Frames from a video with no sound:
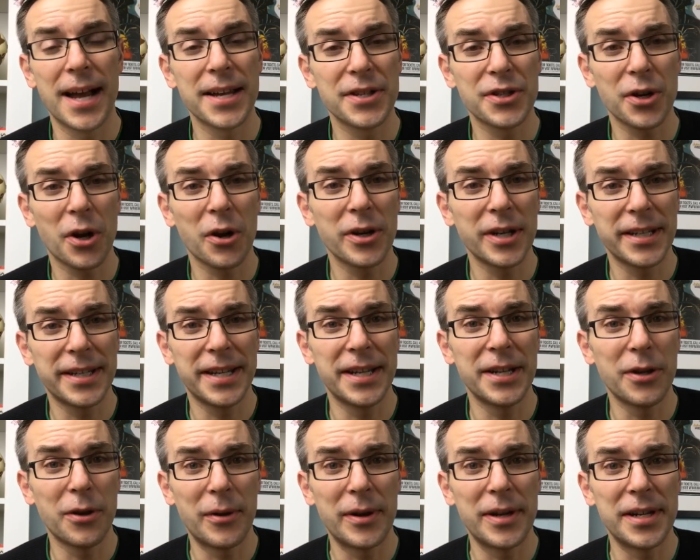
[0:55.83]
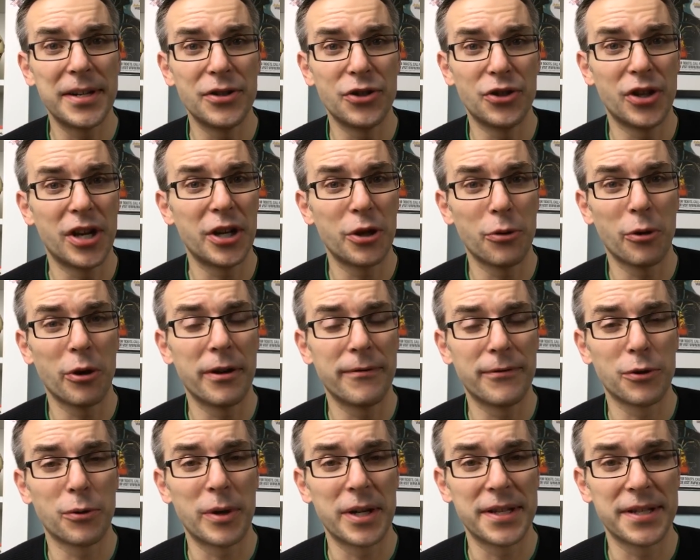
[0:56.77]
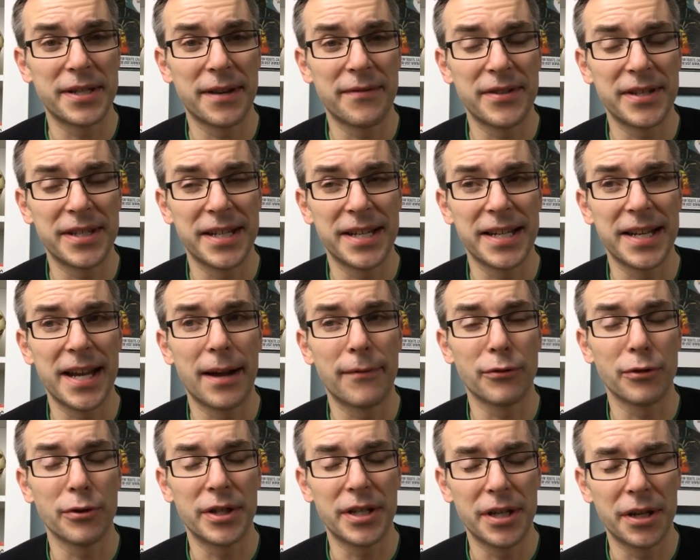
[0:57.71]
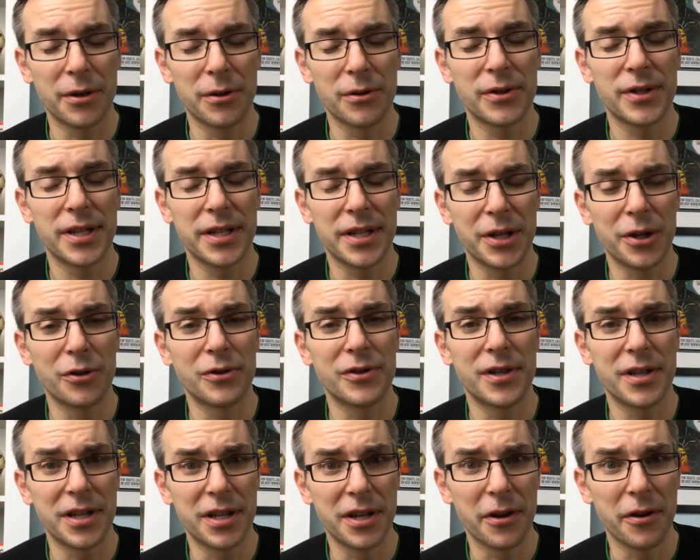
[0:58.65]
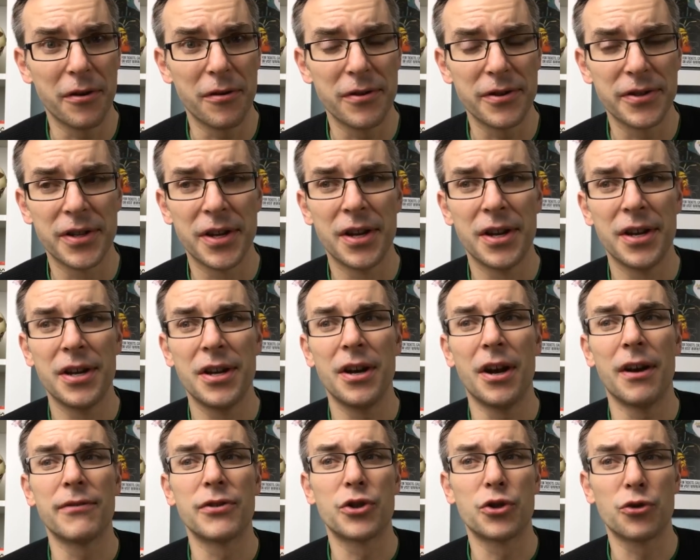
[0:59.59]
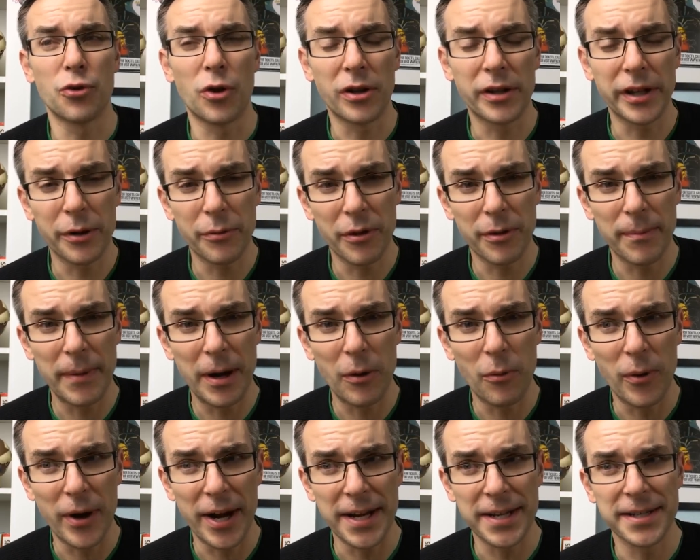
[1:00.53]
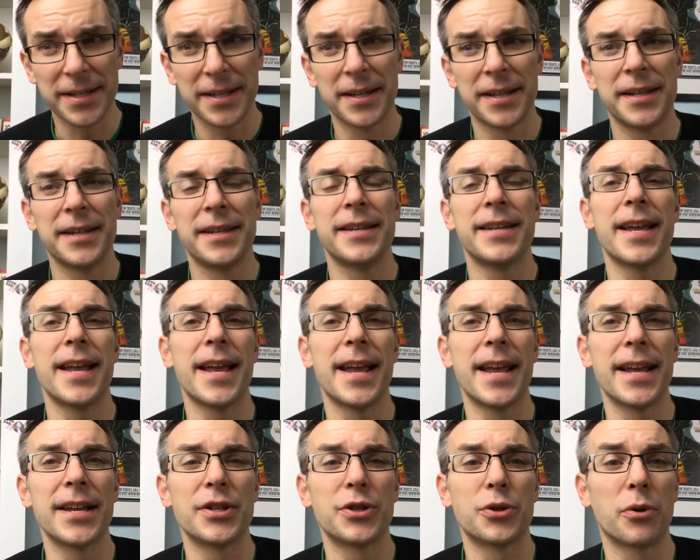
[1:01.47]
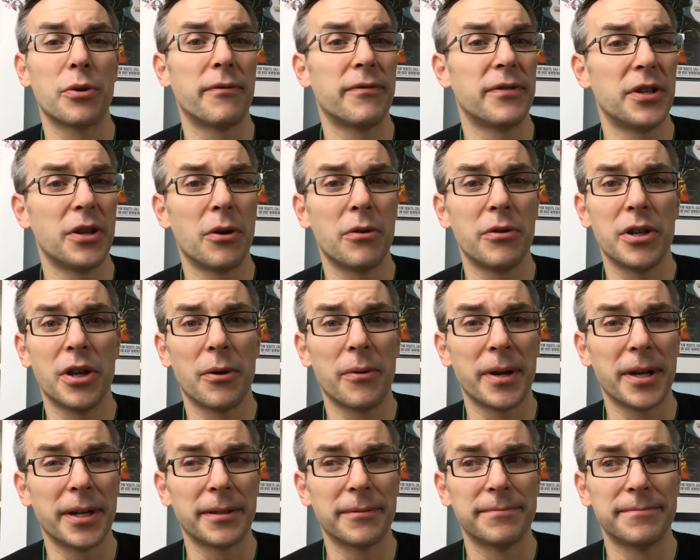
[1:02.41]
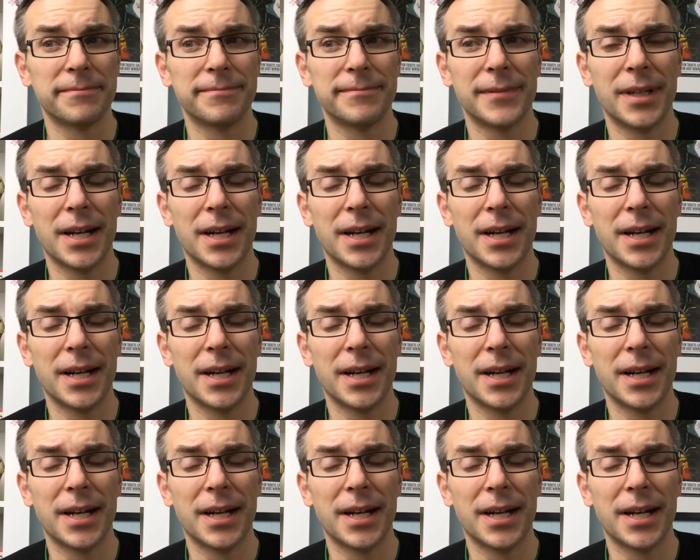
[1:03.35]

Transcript: I started keto in January of 2017 after years and years and years of struggling with my weight and sort of yo-yoing.